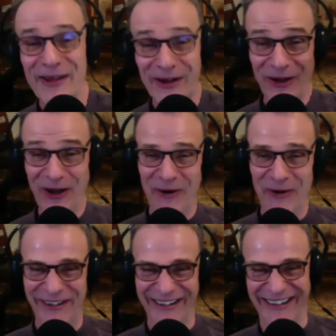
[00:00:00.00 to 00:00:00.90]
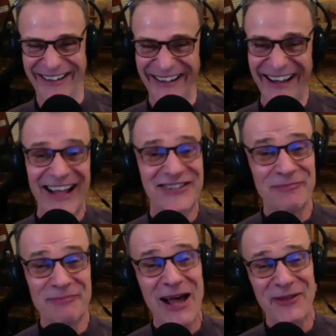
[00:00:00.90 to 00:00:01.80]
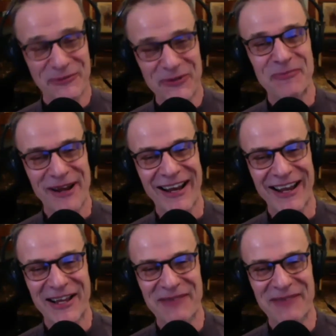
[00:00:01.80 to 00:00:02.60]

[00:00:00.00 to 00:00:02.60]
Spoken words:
go. It's a mouthful, but I like it